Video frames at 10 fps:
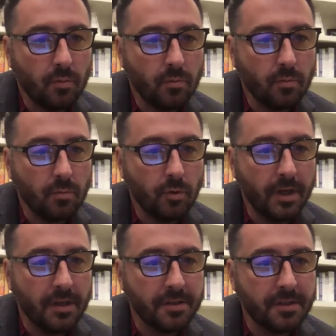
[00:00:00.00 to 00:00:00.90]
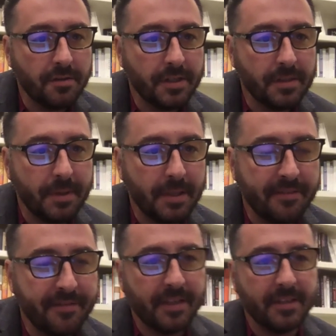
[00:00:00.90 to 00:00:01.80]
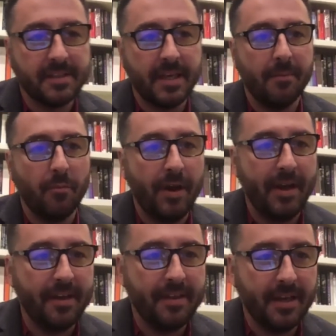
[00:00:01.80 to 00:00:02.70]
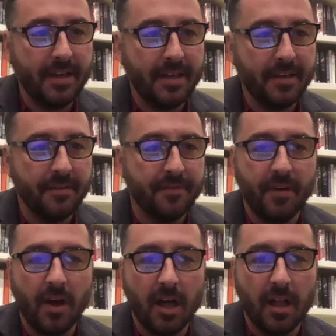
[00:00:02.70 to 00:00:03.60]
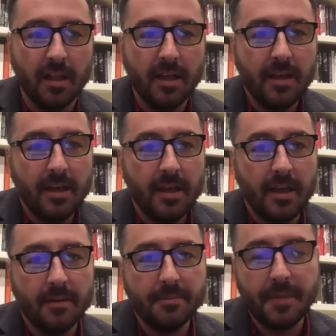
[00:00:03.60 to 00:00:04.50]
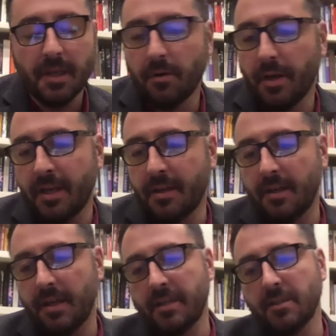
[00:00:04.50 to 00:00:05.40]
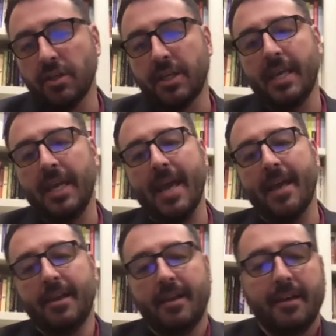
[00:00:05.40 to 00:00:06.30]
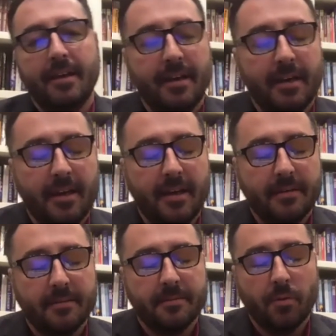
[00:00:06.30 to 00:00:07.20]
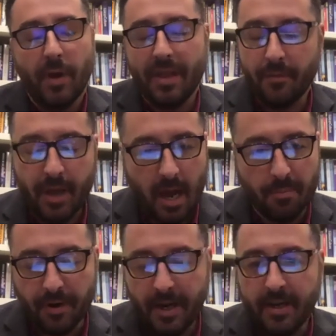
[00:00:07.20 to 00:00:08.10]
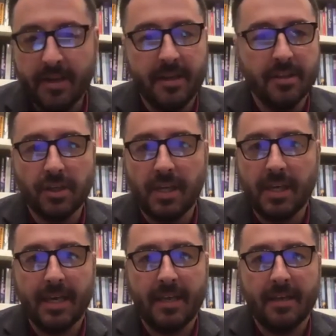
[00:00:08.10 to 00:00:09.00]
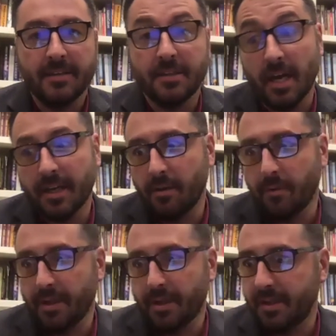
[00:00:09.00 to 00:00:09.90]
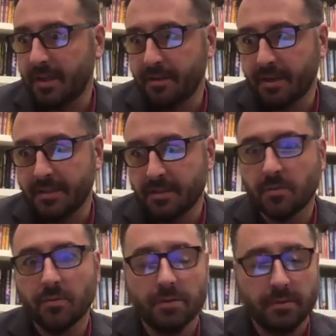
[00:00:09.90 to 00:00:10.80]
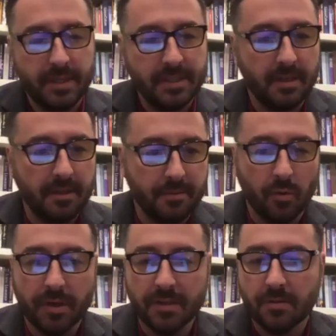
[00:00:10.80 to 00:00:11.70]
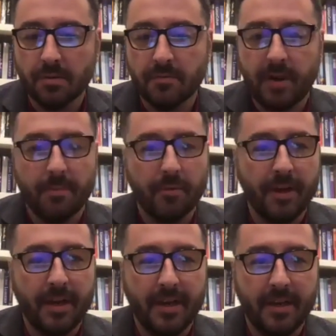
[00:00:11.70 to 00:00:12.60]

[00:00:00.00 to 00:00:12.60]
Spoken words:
Will students be living the same way they did in the fall? In looking at the way that we operated and looking at and talking with other heads of school, the ways that other boarding schools have operated